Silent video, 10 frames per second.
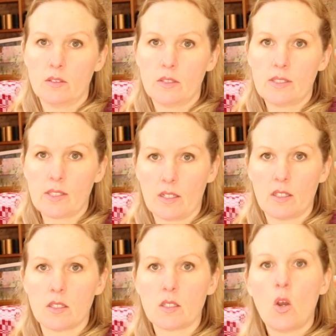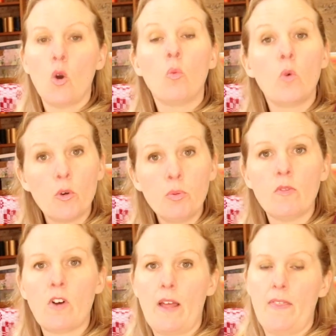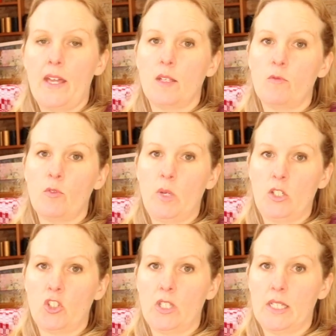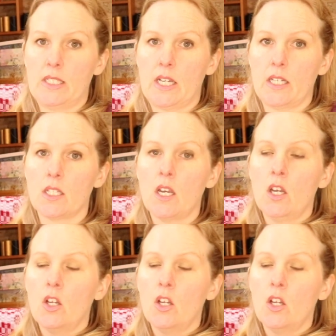sellers will provide that information these days,